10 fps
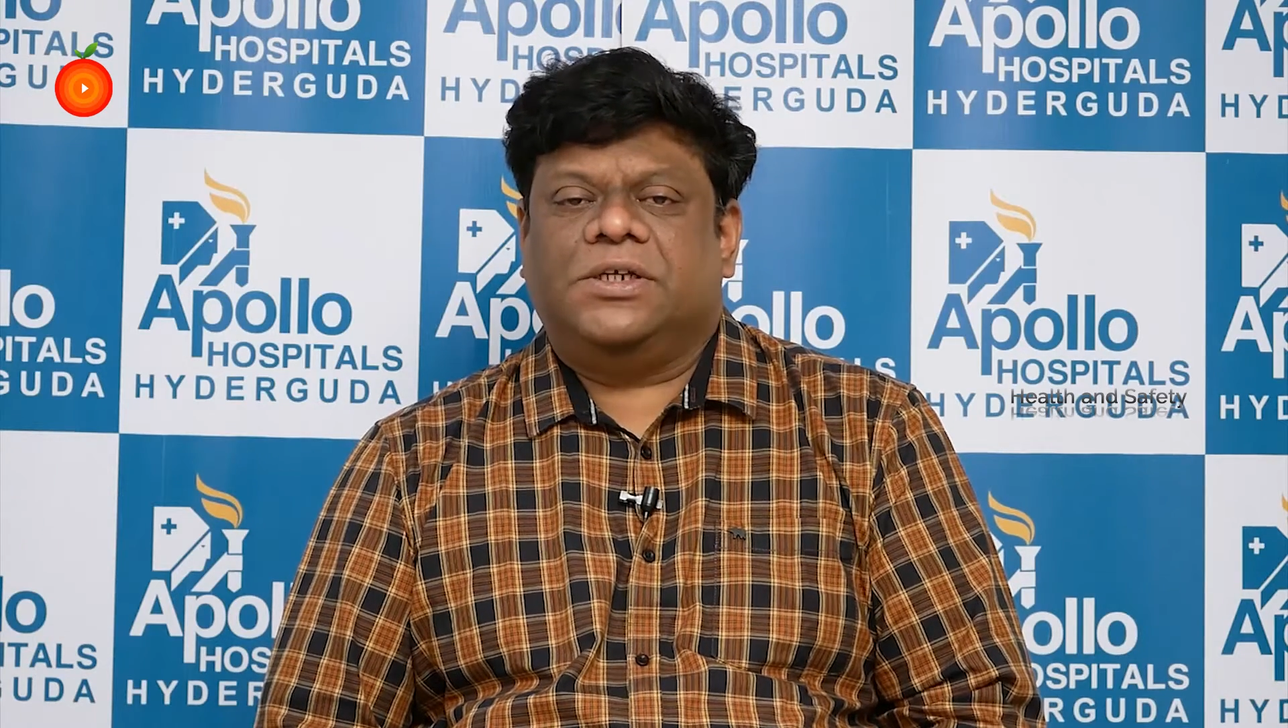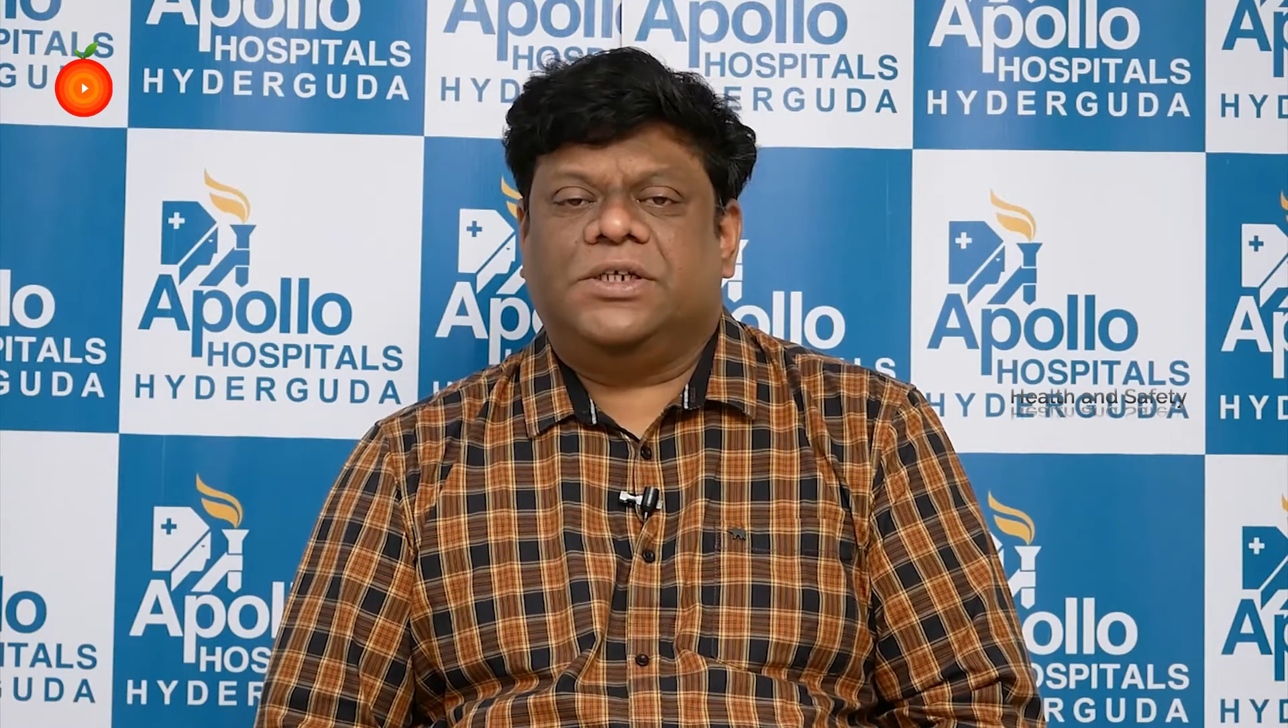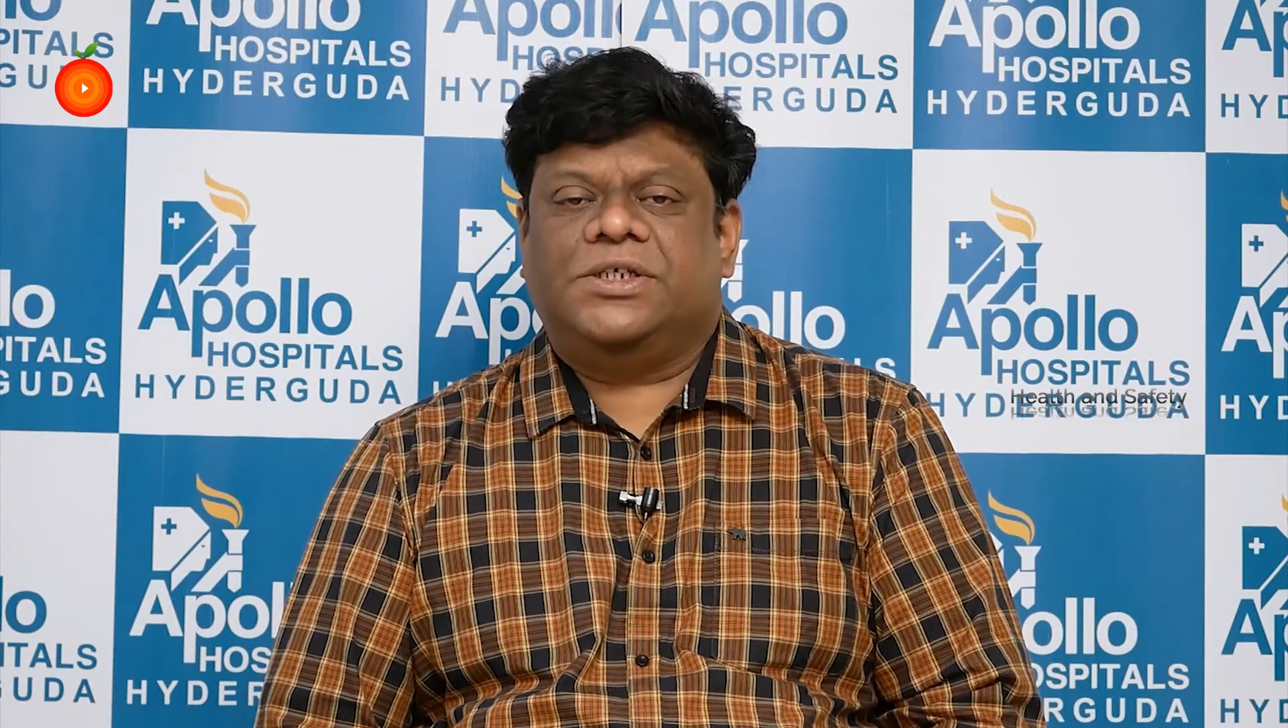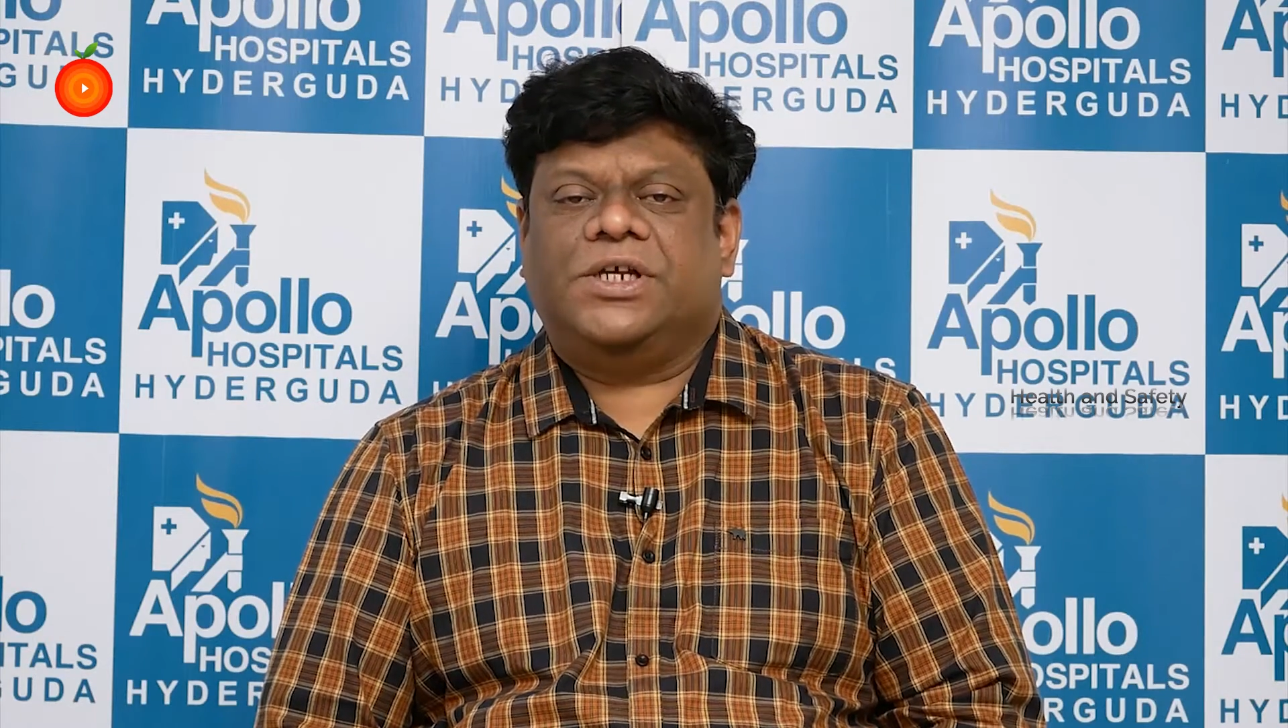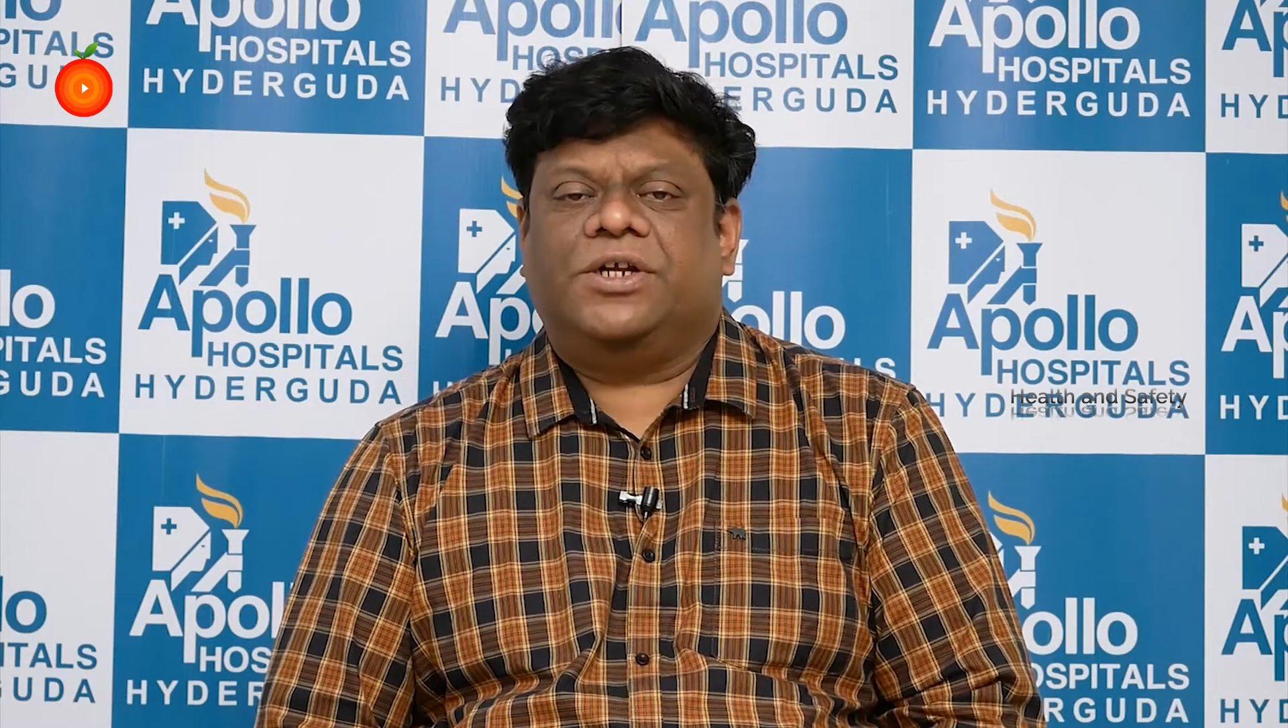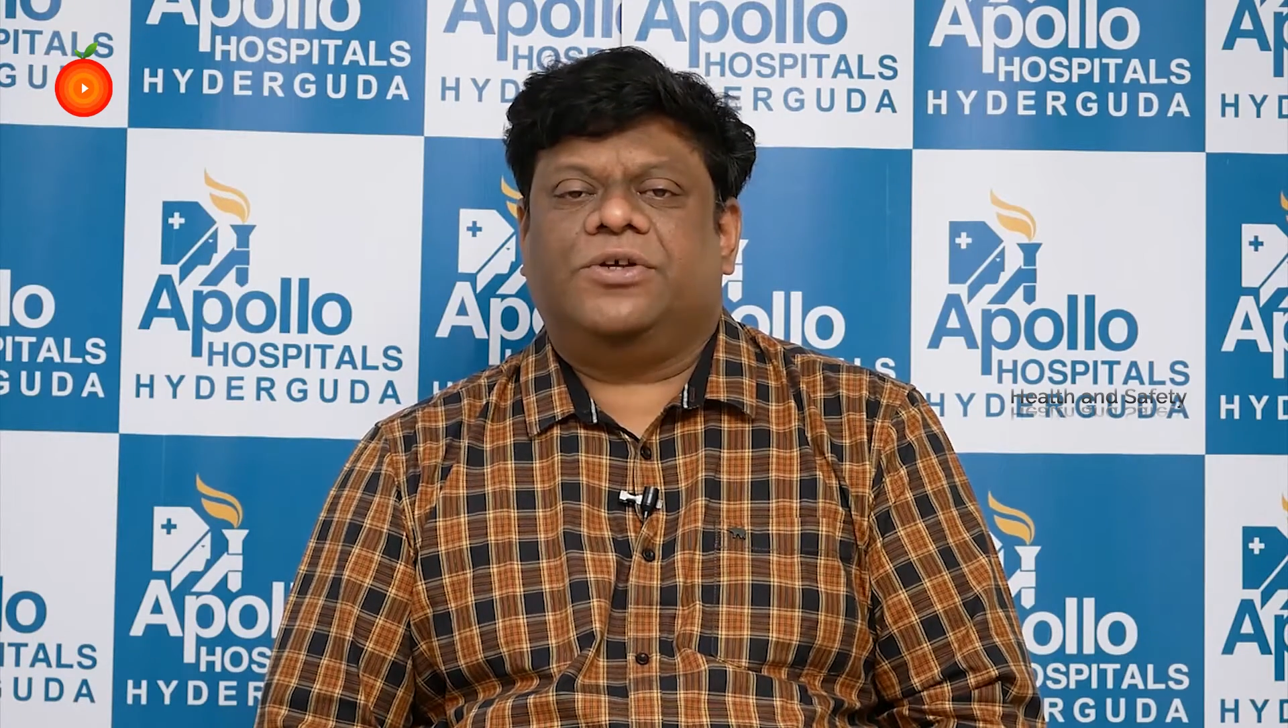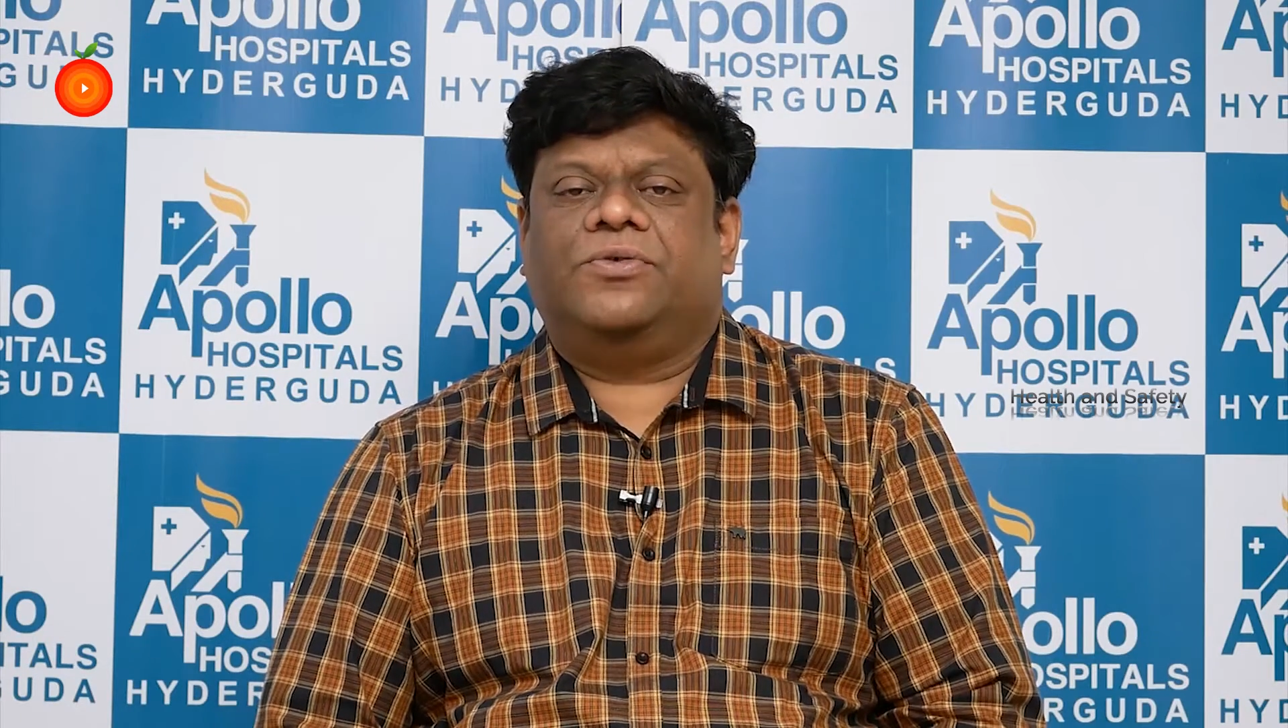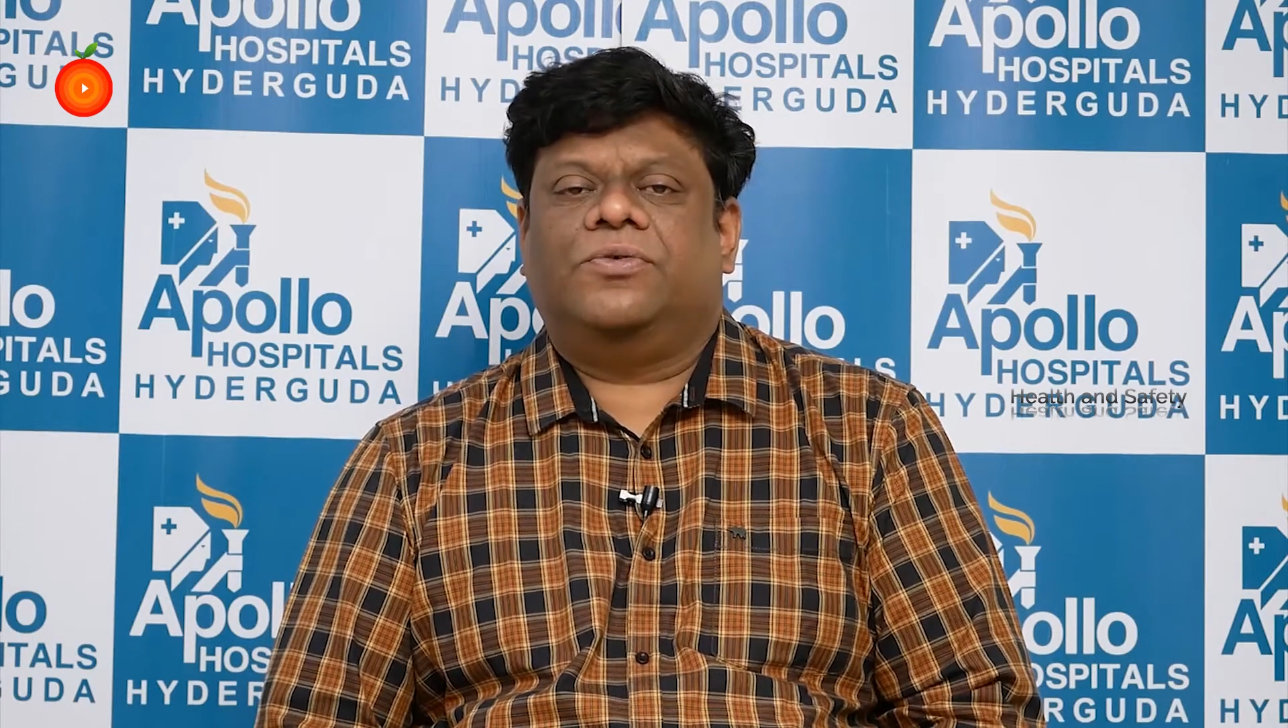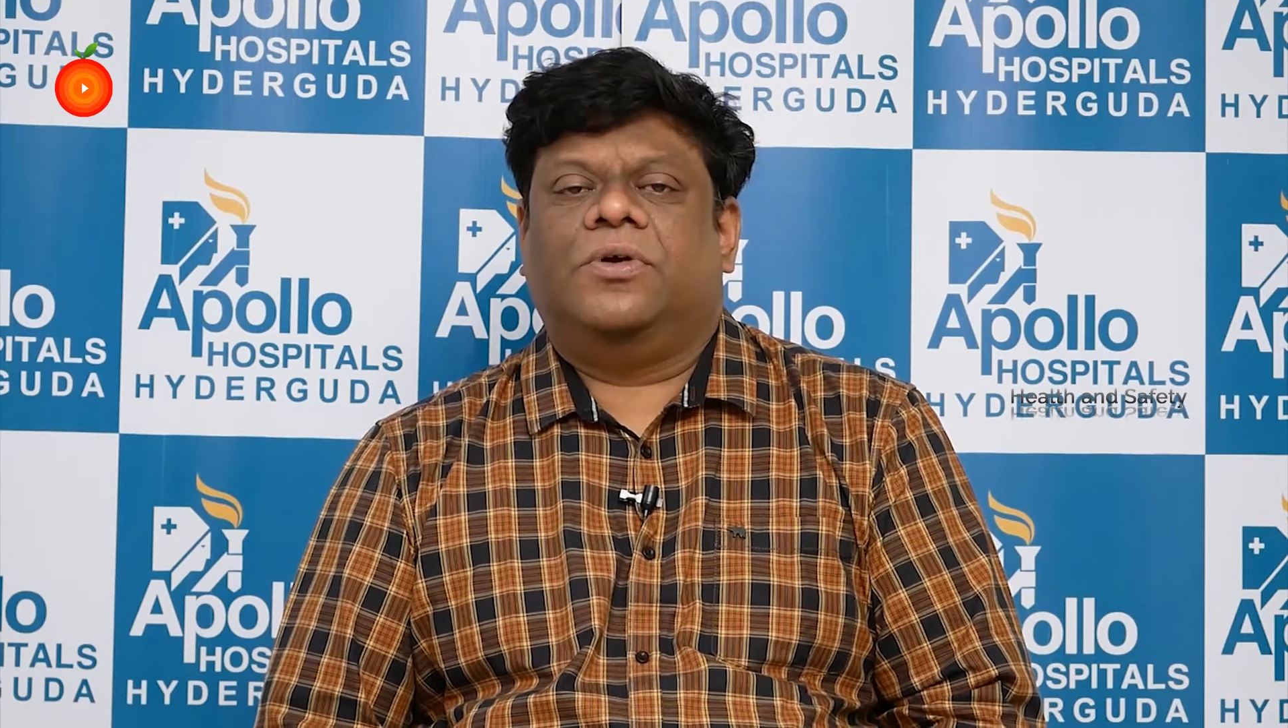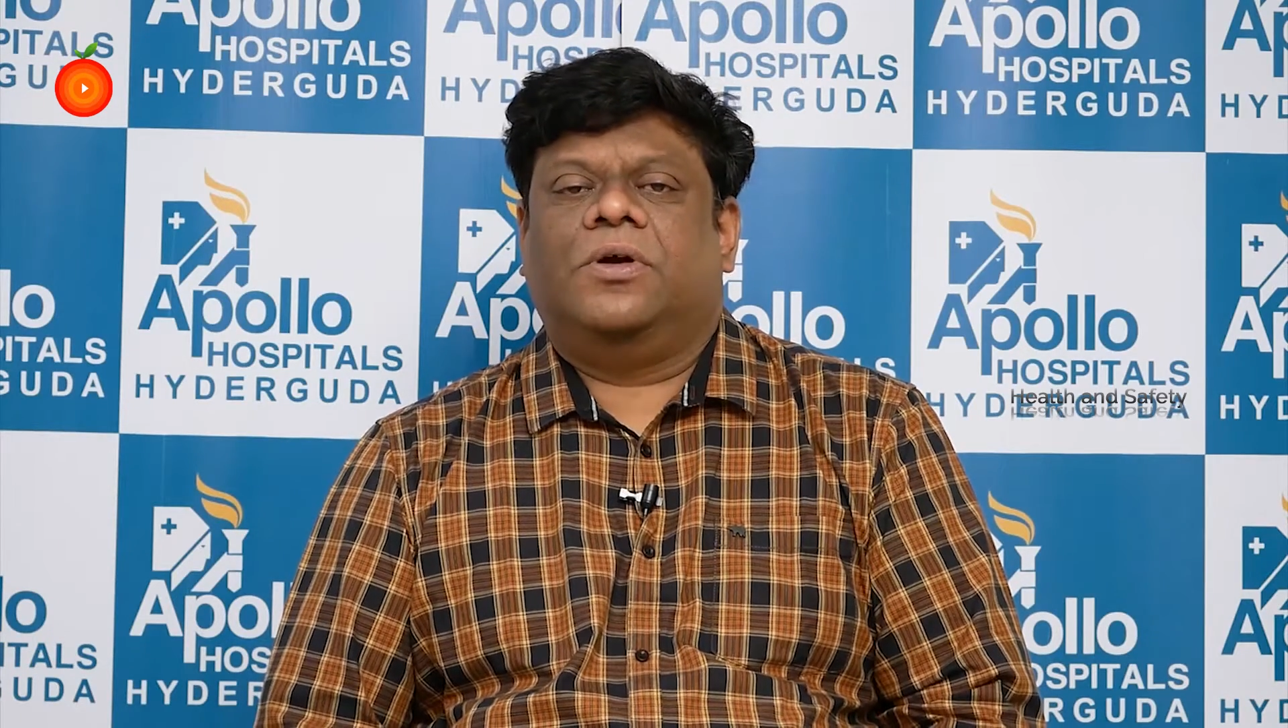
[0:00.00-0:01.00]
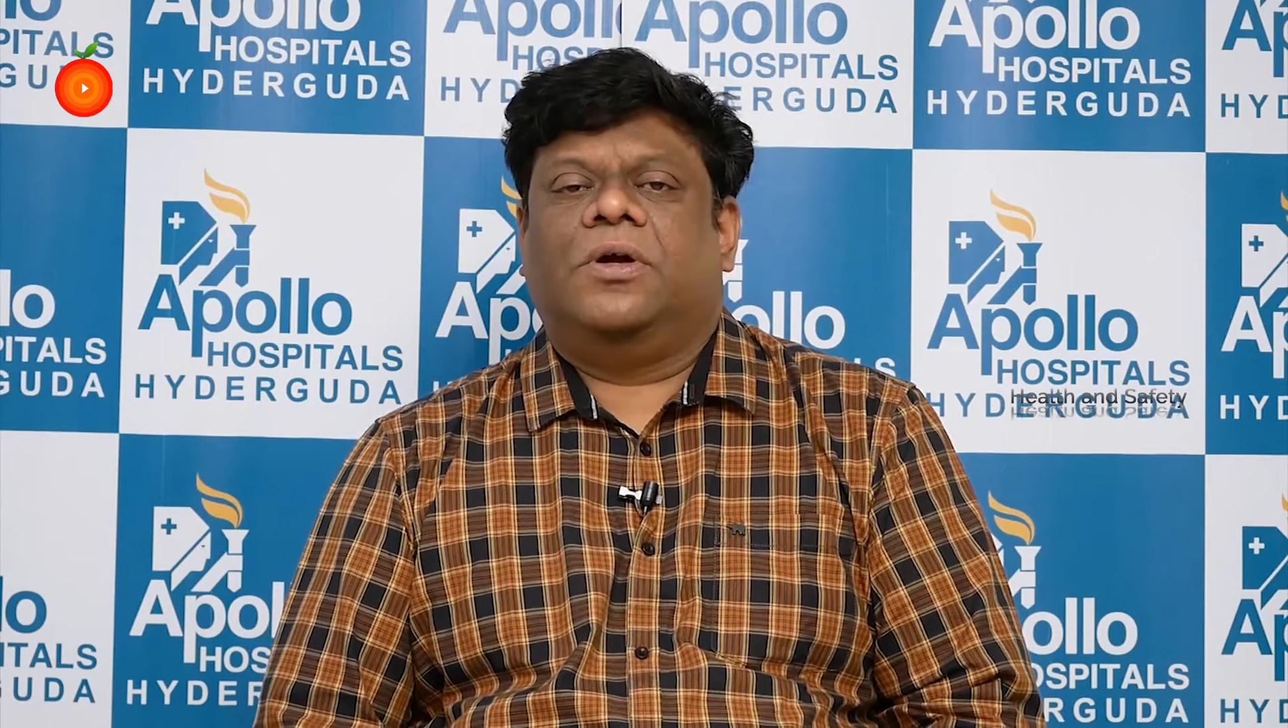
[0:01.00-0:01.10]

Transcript: initiative